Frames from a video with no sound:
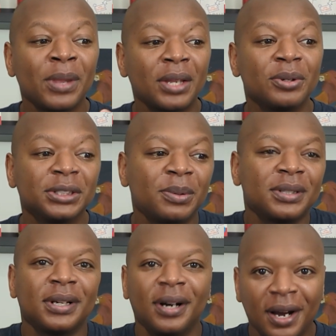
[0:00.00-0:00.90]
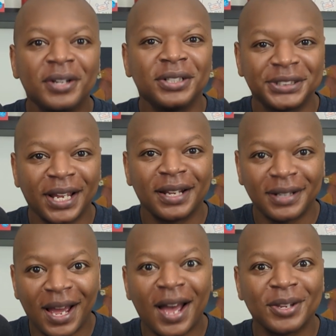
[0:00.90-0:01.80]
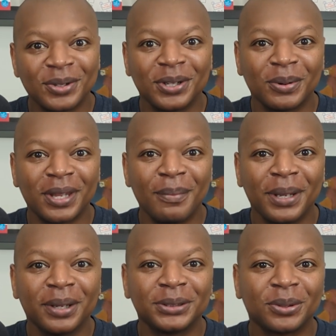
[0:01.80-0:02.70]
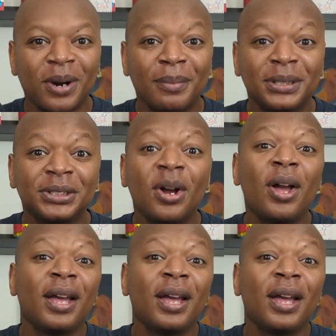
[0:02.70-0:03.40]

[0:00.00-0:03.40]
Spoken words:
and you just want to understand how you deal with ambiguous requirements,